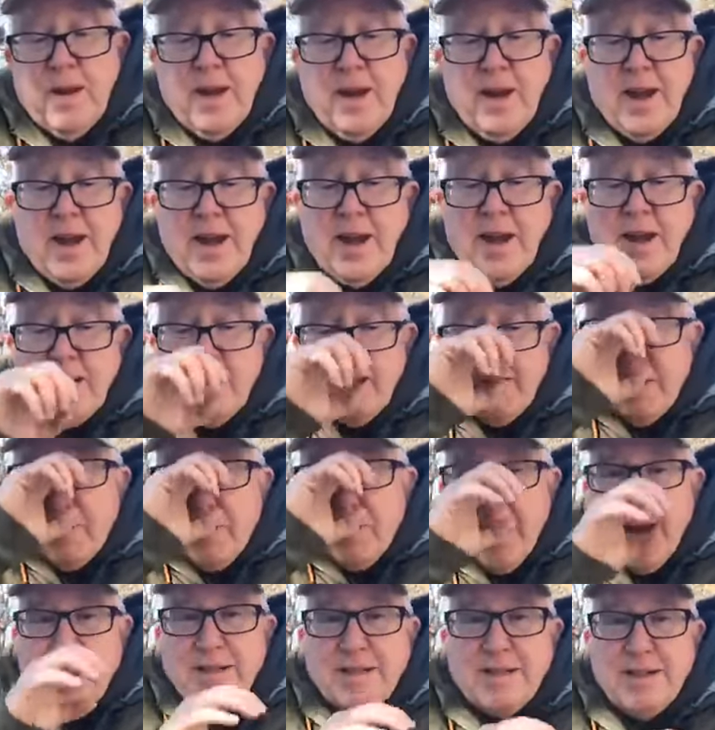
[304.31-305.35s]
And the
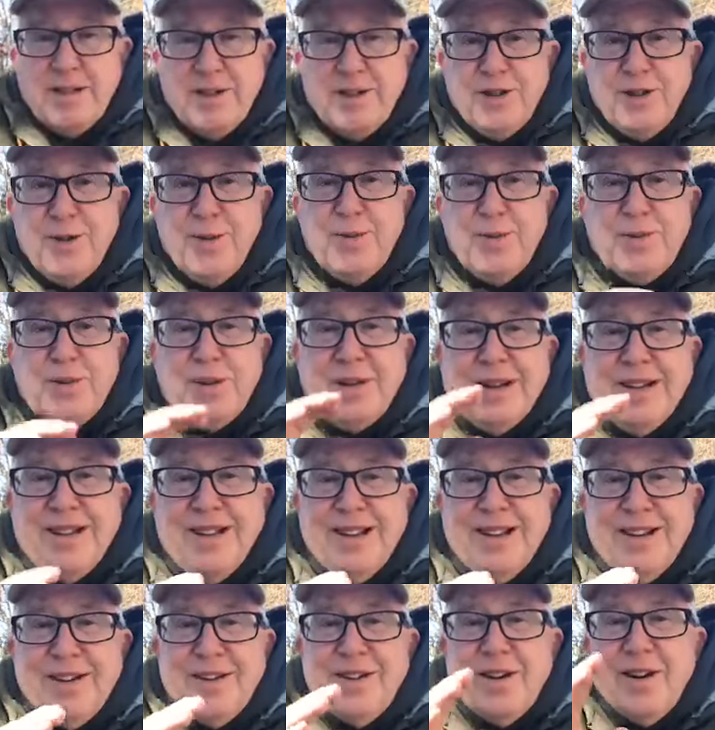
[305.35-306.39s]
best is to use
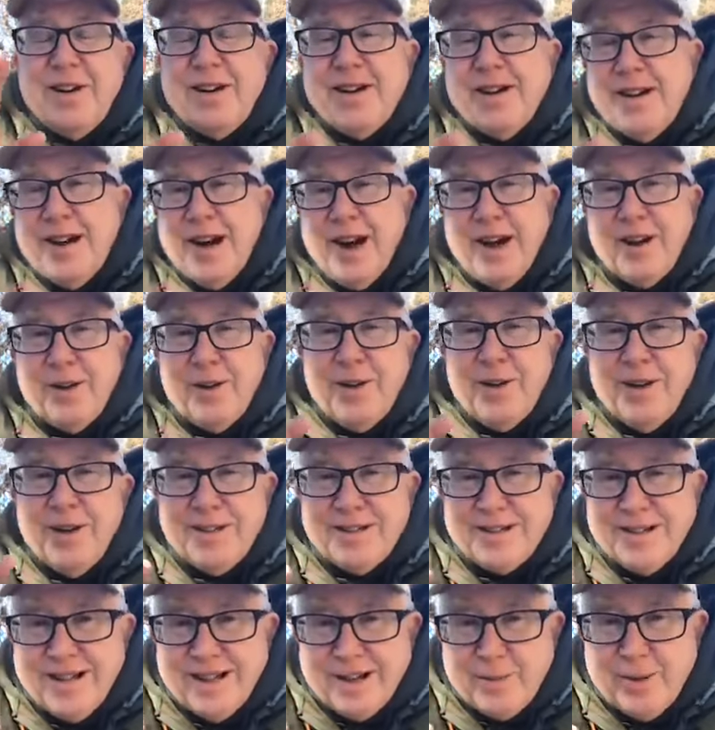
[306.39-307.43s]
clear,
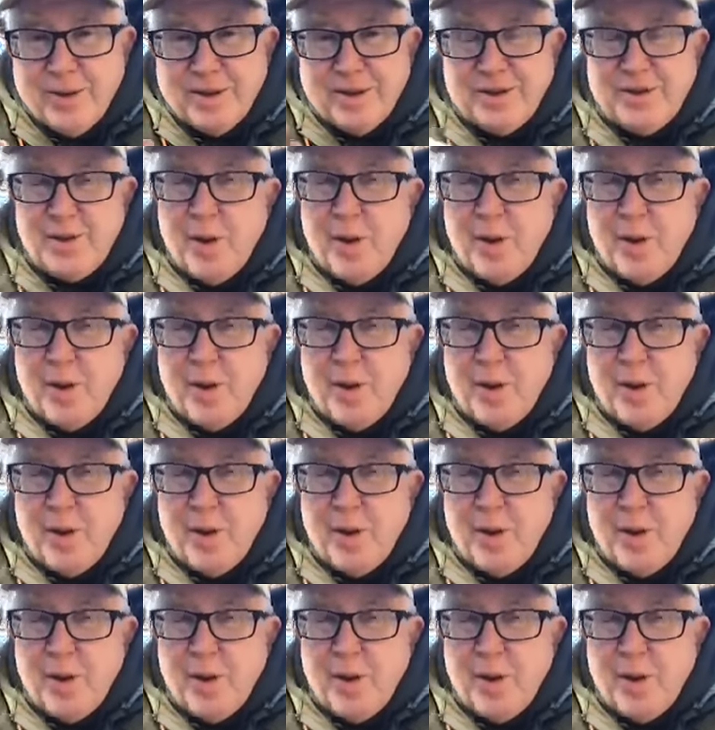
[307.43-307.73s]
colorless liquids.